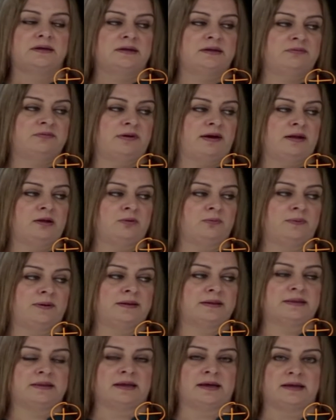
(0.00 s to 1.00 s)

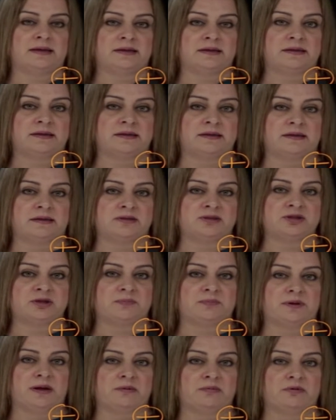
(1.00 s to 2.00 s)
evaluate that in g
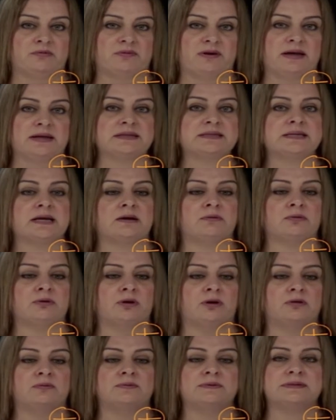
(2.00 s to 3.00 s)
prime of x, I will
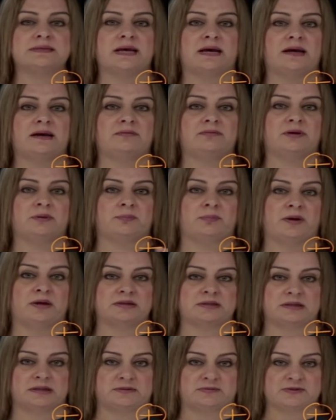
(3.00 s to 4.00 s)
always have a
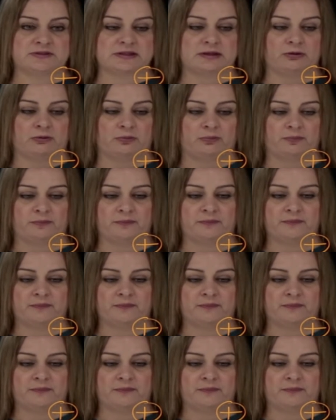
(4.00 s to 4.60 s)
positive slope.